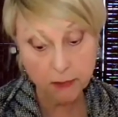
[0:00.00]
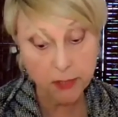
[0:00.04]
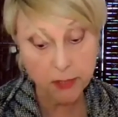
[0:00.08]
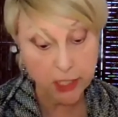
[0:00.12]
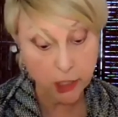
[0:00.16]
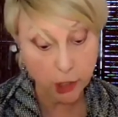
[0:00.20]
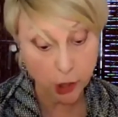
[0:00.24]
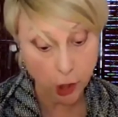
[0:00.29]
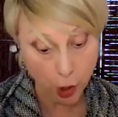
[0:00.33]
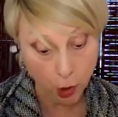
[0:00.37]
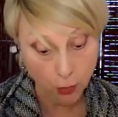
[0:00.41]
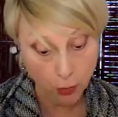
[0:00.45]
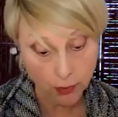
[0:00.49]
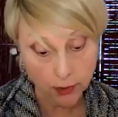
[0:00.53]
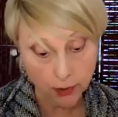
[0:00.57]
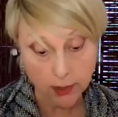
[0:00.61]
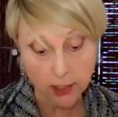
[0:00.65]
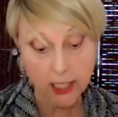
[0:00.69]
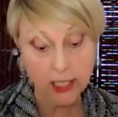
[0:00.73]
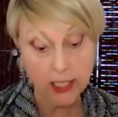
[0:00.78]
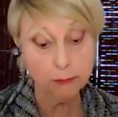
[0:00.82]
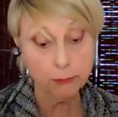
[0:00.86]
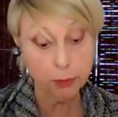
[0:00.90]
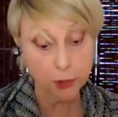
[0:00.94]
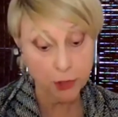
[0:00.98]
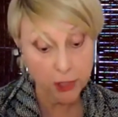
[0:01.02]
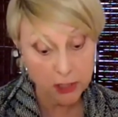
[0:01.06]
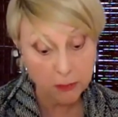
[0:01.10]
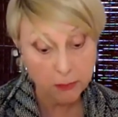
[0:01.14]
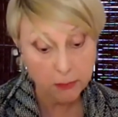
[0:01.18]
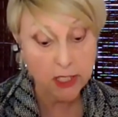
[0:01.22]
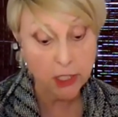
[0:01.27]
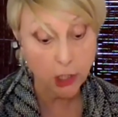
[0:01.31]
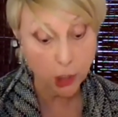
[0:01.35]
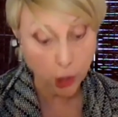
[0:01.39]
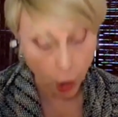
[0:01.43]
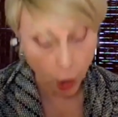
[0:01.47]
alone. In
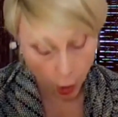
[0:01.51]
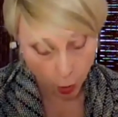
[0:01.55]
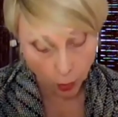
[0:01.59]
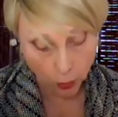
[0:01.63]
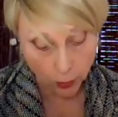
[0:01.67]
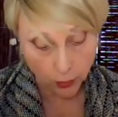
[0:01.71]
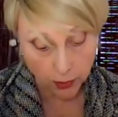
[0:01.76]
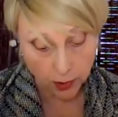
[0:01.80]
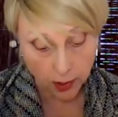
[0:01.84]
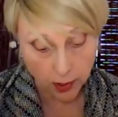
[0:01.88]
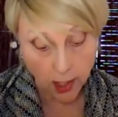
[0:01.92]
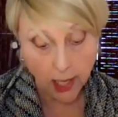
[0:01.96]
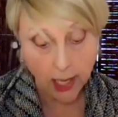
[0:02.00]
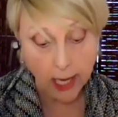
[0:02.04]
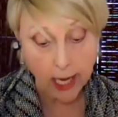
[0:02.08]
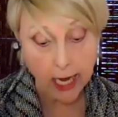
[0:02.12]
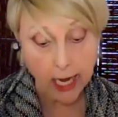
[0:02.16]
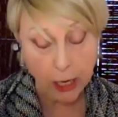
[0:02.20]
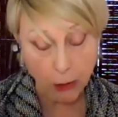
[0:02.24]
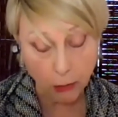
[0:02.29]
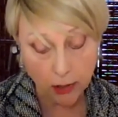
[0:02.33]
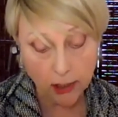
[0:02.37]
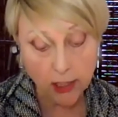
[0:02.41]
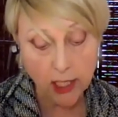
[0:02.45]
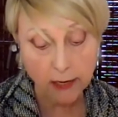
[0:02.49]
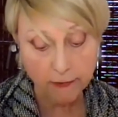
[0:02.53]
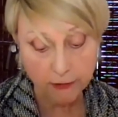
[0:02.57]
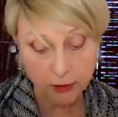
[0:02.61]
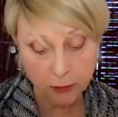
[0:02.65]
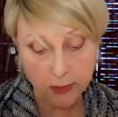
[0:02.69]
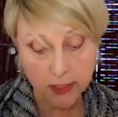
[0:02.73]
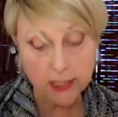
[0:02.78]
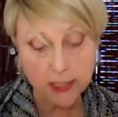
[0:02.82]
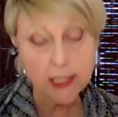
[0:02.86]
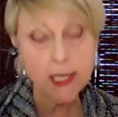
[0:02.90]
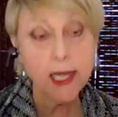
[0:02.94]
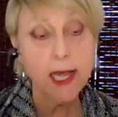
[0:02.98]
Burnaby alone, our
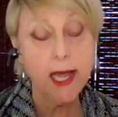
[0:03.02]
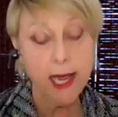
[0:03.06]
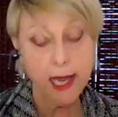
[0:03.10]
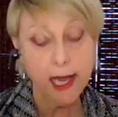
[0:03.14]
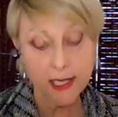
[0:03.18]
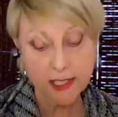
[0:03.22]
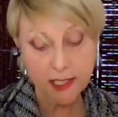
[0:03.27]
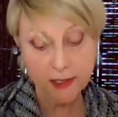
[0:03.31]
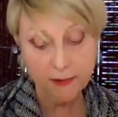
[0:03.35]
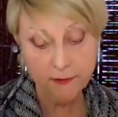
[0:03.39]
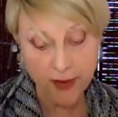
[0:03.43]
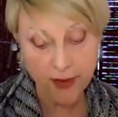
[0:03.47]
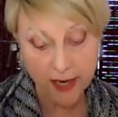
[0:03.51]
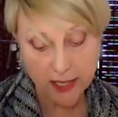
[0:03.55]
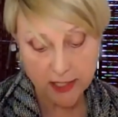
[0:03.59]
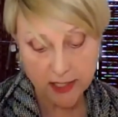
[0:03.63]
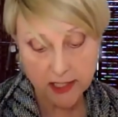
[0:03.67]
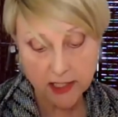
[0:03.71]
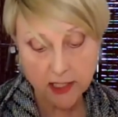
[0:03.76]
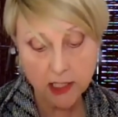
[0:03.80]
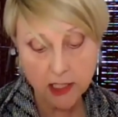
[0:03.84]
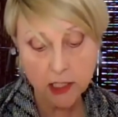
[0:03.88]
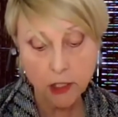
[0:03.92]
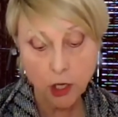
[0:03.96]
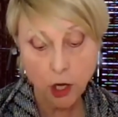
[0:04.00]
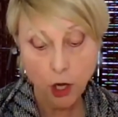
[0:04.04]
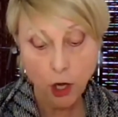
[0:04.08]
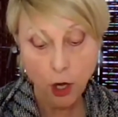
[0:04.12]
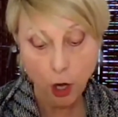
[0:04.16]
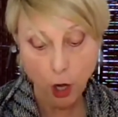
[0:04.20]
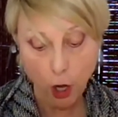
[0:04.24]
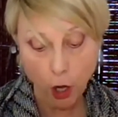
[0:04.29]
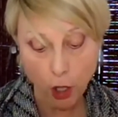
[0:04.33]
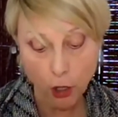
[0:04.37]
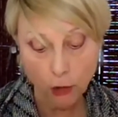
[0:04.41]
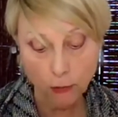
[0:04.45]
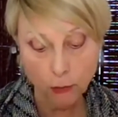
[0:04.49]
government has invested
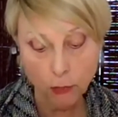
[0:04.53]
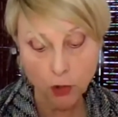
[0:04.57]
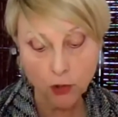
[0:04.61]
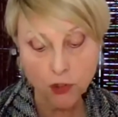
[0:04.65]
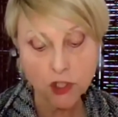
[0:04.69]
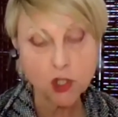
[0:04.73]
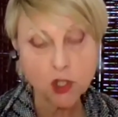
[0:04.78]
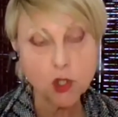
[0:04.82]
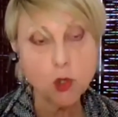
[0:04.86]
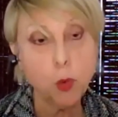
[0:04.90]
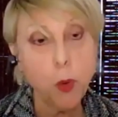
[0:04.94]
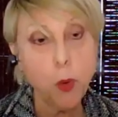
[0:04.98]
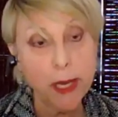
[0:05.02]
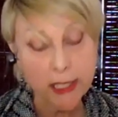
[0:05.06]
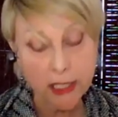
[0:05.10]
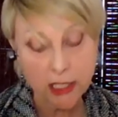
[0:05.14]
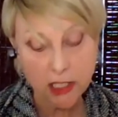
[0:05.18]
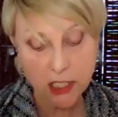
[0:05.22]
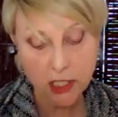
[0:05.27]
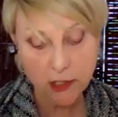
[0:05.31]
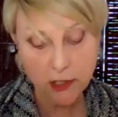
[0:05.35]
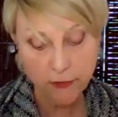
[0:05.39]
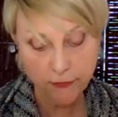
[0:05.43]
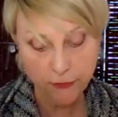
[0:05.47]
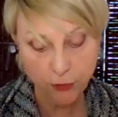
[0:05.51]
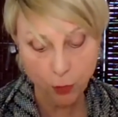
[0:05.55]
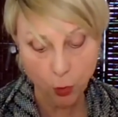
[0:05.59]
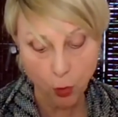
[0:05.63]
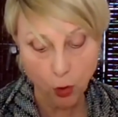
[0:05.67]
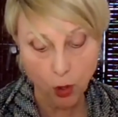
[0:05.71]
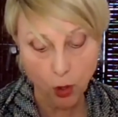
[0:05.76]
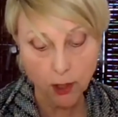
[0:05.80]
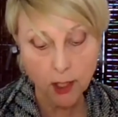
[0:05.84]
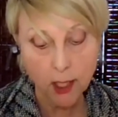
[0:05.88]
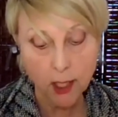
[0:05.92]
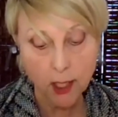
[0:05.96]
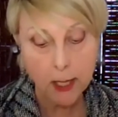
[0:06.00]
almost
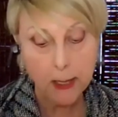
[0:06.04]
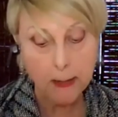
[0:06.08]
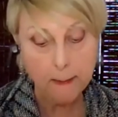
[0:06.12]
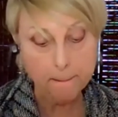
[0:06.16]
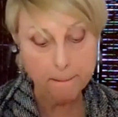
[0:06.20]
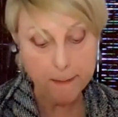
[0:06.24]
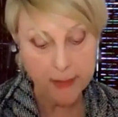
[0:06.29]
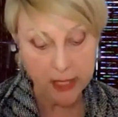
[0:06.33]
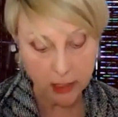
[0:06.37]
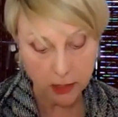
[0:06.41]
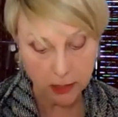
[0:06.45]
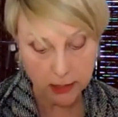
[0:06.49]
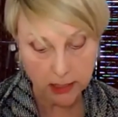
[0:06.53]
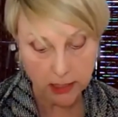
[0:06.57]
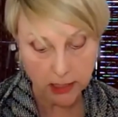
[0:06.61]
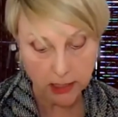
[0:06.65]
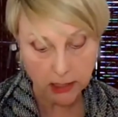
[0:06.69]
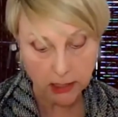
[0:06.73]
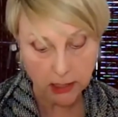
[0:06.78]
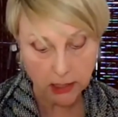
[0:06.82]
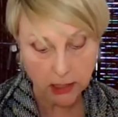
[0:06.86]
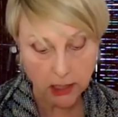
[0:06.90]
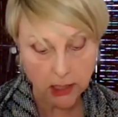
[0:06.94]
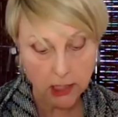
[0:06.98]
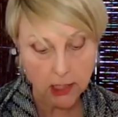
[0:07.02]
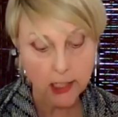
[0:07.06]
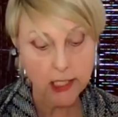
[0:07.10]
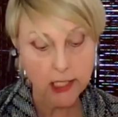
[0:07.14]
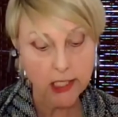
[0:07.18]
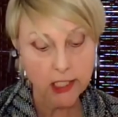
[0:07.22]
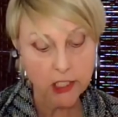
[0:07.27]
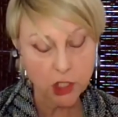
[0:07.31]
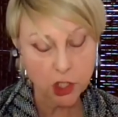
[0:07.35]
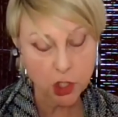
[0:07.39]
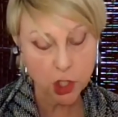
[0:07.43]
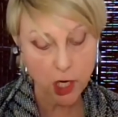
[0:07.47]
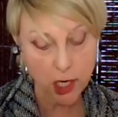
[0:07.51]
$24 million in
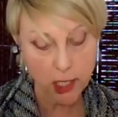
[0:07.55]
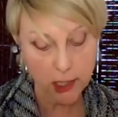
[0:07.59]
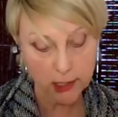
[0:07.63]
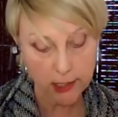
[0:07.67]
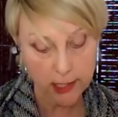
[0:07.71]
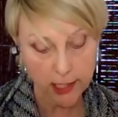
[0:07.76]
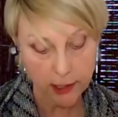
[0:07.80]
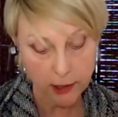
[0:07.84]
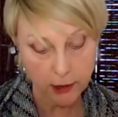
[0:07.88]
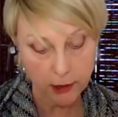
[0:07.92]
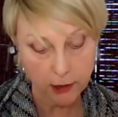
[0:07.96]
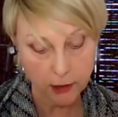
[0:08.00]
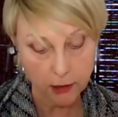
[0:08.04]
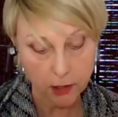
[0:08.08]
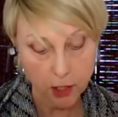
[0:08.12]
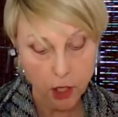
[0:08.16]
childcare.